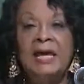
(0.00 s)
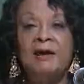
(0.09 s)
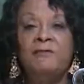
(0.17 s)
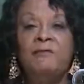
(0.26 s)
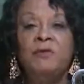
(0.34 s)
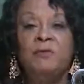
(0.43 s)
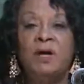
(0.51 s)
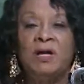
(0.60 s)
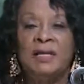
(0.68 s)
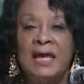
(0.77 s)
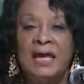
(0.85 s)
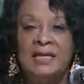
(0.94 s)

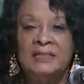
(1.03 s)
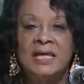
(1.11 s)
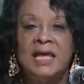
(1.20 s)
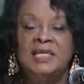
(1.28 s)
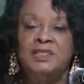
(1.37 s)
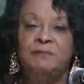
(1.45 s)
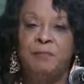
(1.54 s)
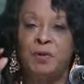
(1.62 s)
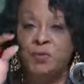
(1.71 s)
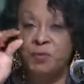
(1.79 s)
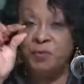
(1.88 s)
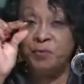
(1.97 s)
Everyone has a
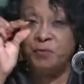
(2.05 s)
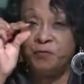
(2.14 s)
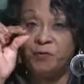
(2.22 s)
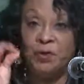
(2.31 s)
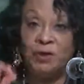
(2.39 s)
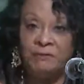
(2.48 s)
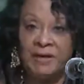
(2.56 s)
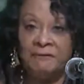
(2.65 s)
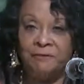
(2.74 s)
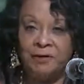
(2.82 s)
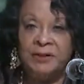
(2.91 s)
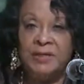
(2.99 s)
spoonful of
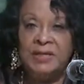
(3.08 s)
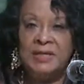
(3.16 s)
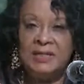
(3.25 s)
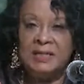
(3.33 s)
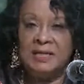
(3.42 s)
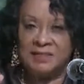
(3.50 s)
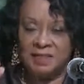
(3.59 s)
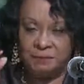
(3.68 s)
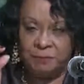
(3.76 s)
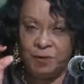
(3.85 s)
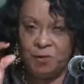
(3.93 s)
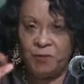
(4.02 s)
comfort, because a
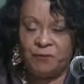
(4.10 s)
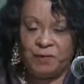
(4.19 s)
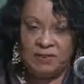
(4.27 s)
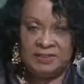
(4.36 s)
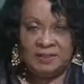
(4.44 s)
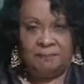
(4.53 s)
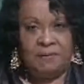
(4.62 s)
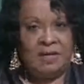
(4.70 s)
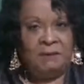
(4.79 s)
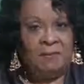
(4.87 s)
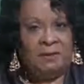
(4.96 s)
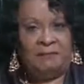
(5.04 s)
spoonful is the
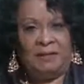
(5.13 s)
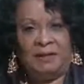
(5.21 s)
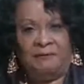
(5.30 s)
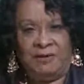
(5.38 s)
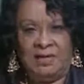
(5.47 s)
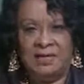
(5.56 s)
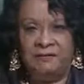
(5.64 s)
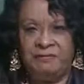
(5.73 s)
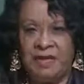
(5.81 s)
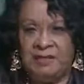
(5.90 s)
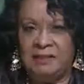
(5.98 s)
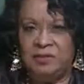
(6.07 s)
minimum of
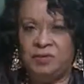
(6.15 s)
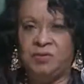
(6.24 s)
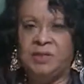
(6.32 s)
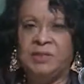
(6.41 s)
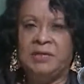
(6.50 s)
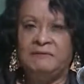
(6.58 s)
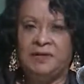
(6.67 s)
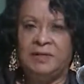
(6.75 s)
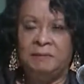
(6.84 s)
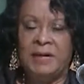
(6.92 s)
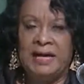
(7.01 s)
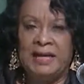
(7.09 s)
anything that you can give
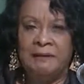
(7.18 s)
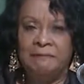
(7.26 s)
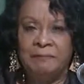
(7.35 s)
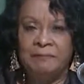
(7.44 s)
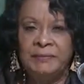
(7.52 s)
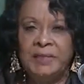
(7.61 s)
anybody.